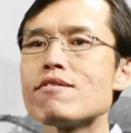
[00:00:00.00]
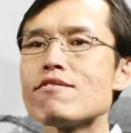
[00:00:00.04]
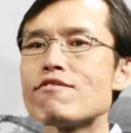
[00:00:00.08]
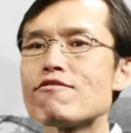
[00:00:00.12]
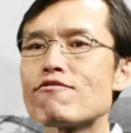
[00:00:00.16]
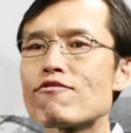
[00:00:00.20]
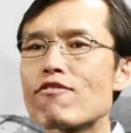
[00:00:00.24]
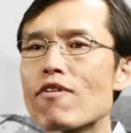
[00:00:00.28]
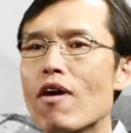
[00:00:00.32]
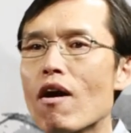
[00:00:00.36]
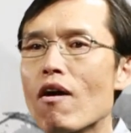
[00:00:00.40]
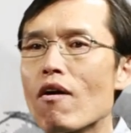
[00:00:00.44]

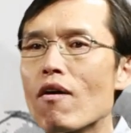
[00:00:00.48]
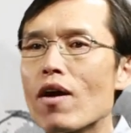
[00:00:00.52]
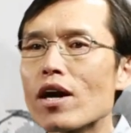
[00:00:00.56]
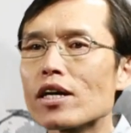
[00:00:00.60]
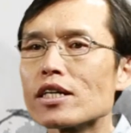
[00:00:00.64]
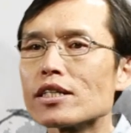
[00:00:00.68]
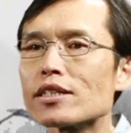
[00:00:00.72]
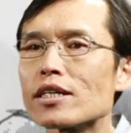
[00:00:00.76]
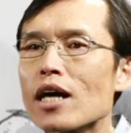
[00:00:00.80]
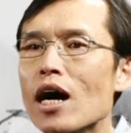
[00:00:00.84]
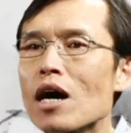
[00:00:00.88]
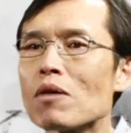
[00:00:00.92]
For
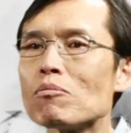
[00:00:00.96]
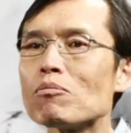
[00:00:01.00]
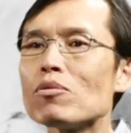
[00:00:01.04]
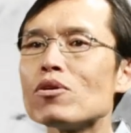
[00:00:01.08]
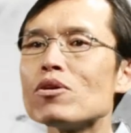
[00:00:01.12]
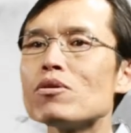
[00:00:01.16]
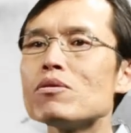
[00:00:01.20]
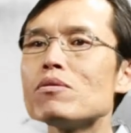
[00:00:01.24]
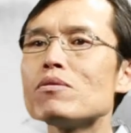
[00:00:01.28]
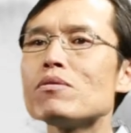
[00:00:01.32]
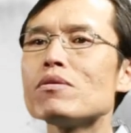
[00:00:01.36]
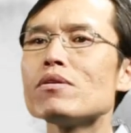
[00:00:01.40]

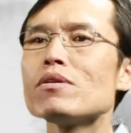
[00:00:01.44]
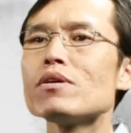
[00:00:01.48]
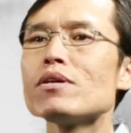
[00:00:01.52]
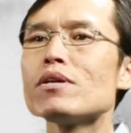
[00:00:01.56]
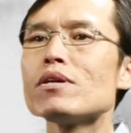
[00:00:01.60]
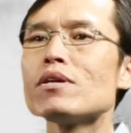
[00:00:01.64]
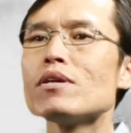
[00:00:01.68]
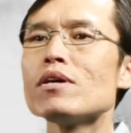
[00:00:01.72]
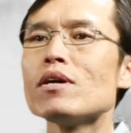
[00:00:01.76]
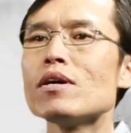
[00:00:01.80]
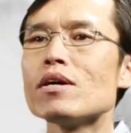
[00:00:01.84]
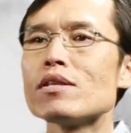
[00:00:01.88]
example,
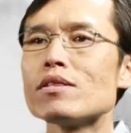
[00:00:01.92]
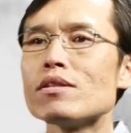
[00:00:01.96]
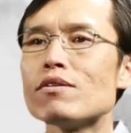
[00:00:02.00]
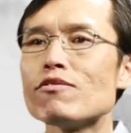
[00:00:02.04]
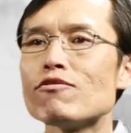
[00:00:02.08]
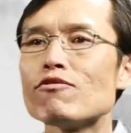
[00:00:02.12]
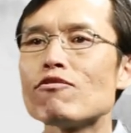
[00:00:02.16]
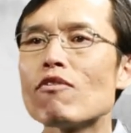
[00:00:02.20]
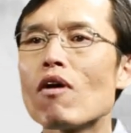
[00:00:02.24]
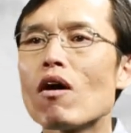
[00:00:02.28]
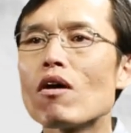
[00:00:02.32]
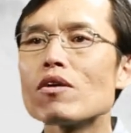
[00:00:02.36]
the
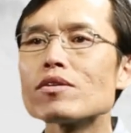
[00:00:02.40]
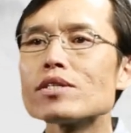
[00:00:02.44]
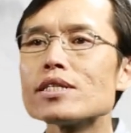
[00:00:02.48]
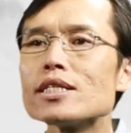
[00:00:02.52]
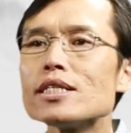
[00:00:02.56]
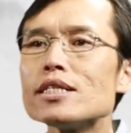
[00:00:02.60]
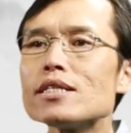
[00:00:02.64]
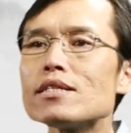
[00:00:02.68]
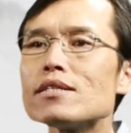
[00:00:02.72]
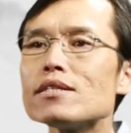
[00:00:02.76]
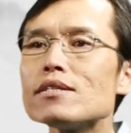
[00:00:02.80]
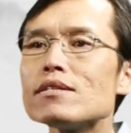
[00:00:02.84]
4
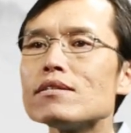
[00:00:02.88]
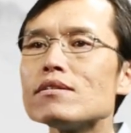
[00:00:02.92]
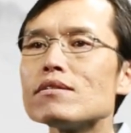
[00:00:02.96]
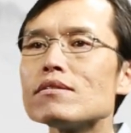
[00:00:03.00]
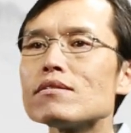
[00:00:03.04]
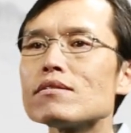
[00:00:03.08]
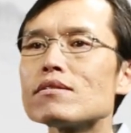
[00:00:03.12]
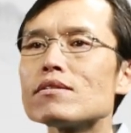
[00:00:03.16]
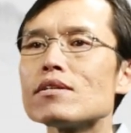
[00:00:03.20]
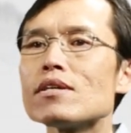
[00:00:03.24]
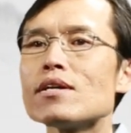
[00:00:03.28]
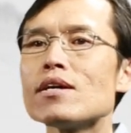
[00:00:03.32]

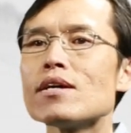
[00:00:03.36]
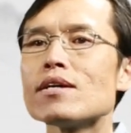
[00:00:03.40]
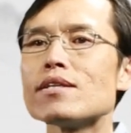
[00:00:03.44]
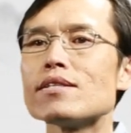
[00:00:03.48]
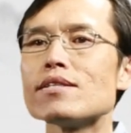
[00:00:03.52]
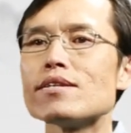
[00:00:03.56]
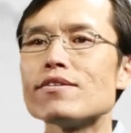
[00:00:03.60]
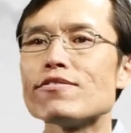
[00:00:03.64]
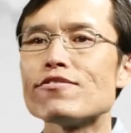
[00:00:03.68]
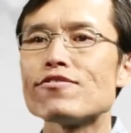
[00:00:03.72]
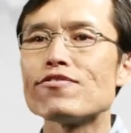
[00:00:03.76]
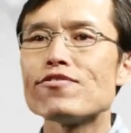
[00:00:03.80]
seasons,
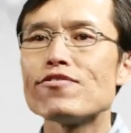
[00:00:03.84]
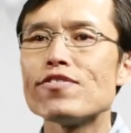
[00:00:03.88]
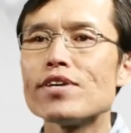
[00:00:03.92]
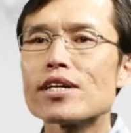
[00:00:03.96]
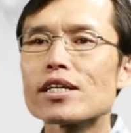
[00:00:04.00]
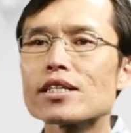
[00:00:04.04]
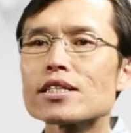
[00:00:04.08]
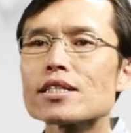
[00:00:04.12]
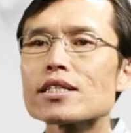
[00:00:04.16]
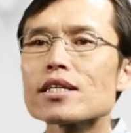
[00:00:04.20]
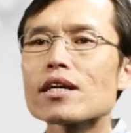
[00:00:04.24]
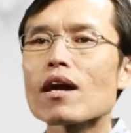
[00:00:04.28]
the
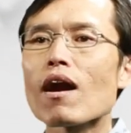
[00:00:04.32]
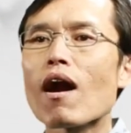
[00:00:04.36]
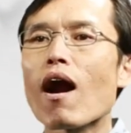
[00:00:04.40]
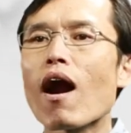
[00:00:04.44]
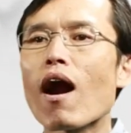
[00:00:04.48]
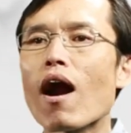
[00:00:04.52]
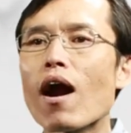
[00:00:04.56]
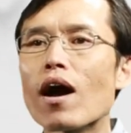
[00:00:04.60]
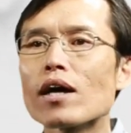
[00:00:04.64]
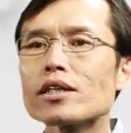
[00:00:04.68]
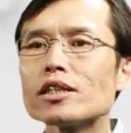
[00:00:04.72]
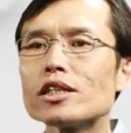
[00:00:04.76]
fixed
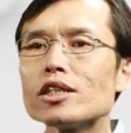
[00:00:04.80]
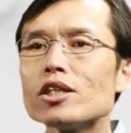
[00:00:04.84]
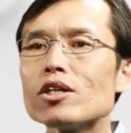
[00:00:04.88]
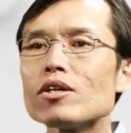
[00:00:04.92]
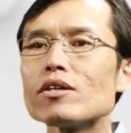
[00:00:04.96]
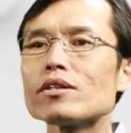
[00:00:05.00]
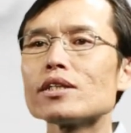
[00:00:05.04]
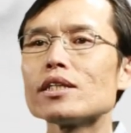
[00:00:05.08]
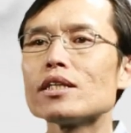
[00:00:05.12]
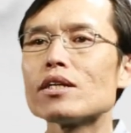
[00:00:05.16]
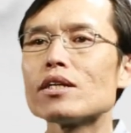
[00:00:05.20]
cardinal